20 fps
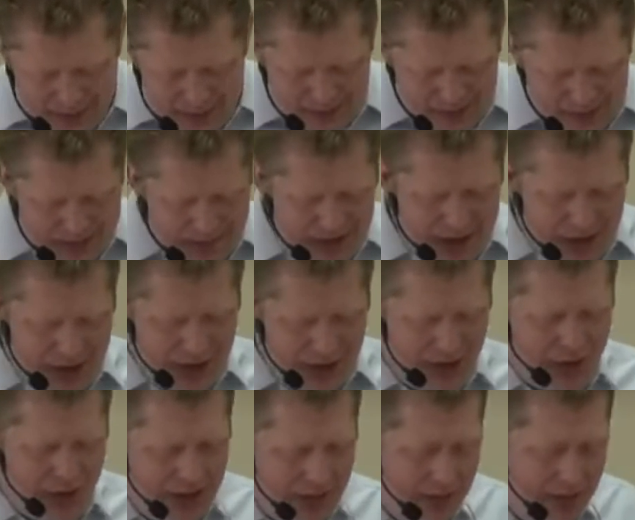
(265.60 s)
Paul's
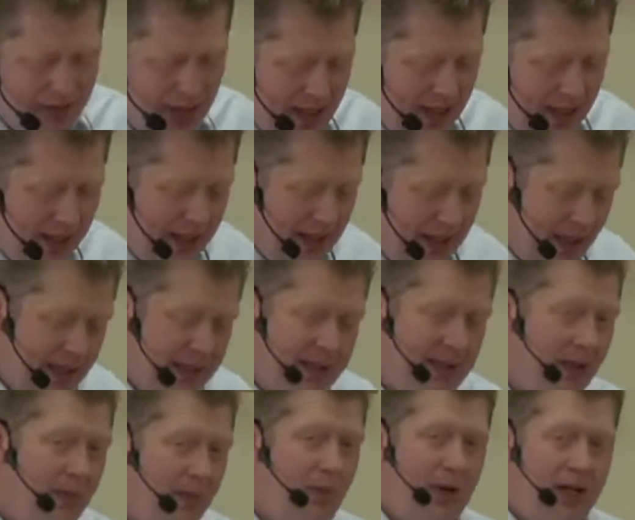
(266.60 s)
mission trip, in
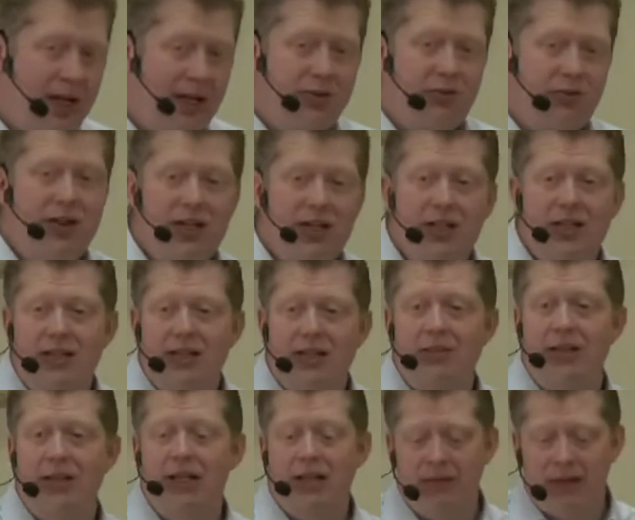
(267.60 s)
some ways, reaches
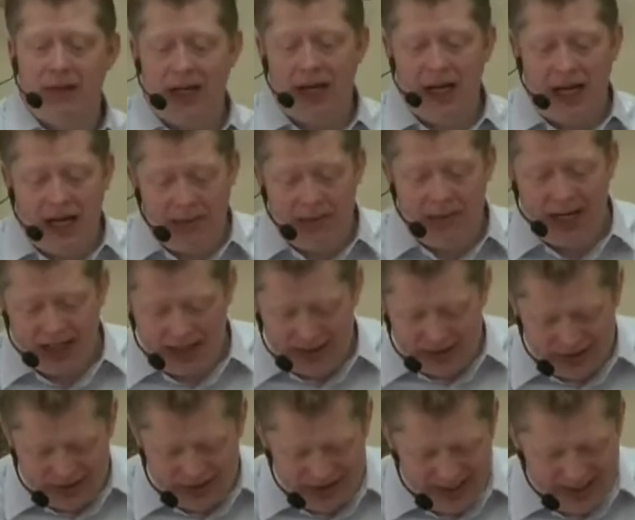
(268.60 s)
something of a
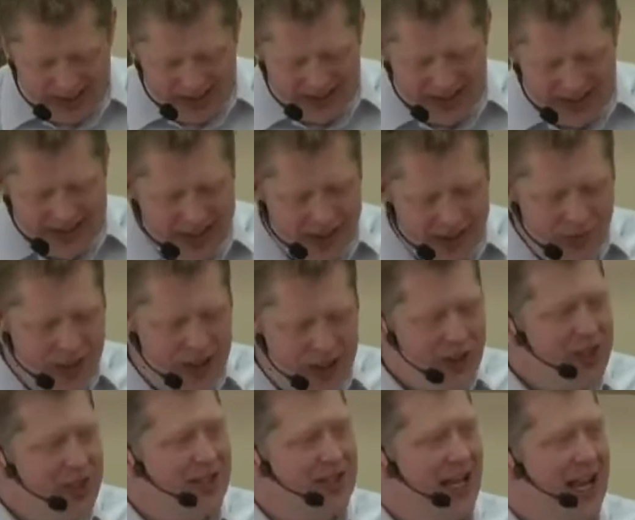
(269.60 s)
climax as he
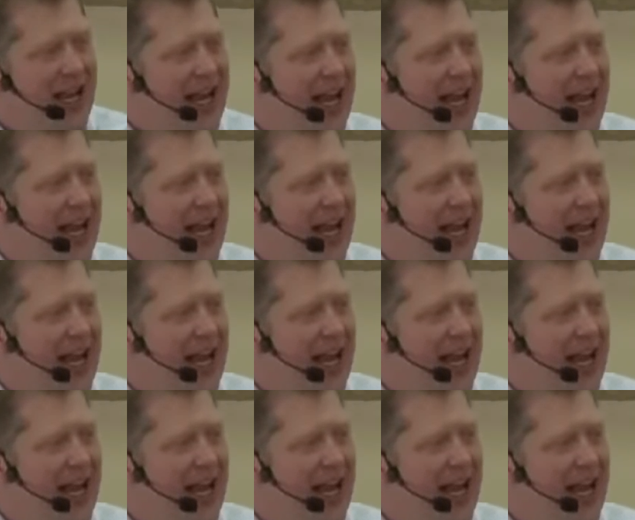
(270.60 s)
reaches